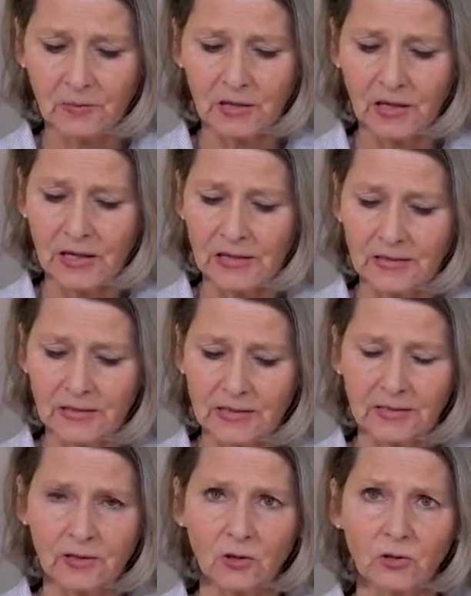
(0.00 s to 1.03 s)
from the
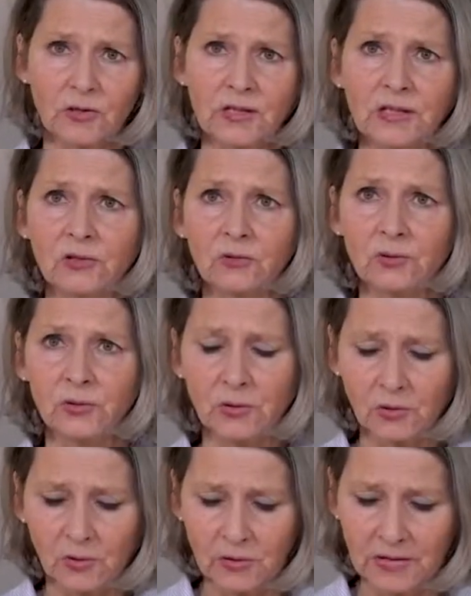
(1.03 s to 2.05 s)
mineral class of oxides
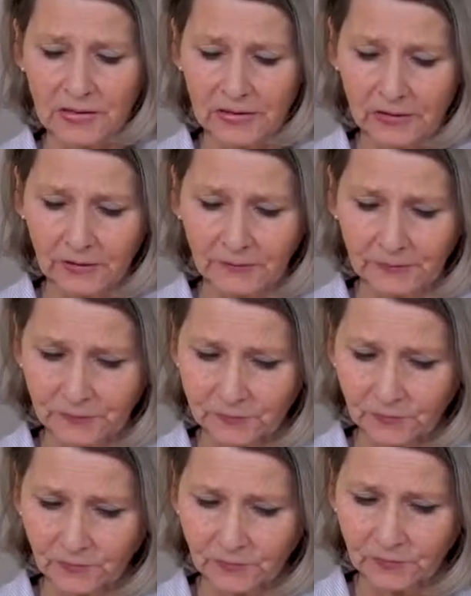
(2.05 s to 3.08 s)
and
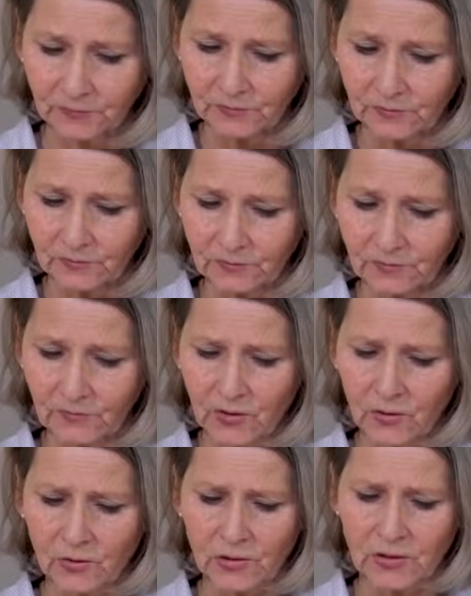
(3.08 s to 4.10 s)
hydroxides.
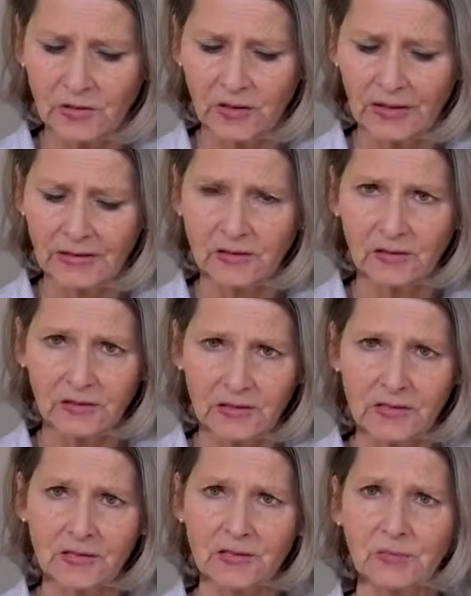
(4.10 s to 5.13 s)
And he
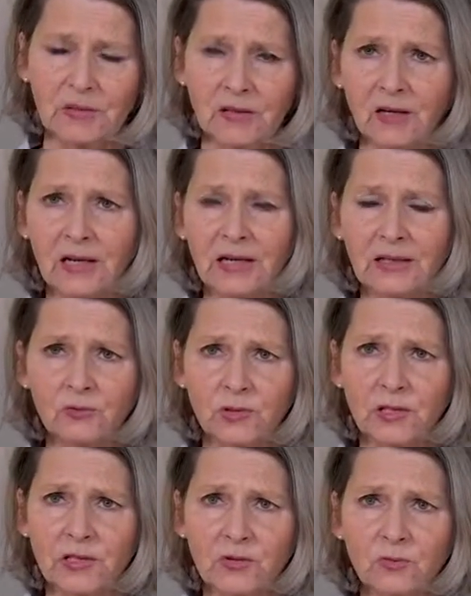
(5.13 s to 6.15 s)
examined this mineral
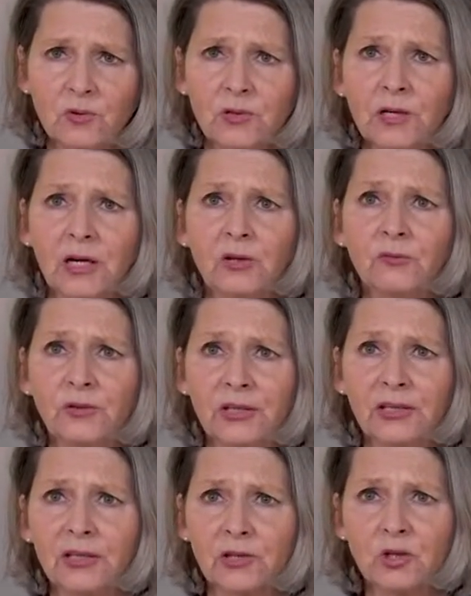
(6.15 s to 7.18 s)
for its
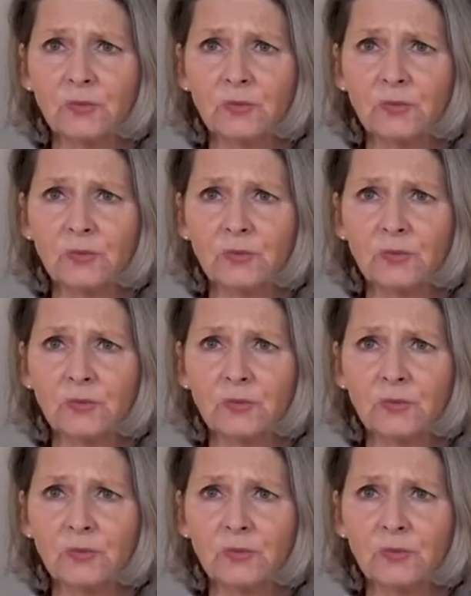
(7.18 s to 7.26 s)
corresponding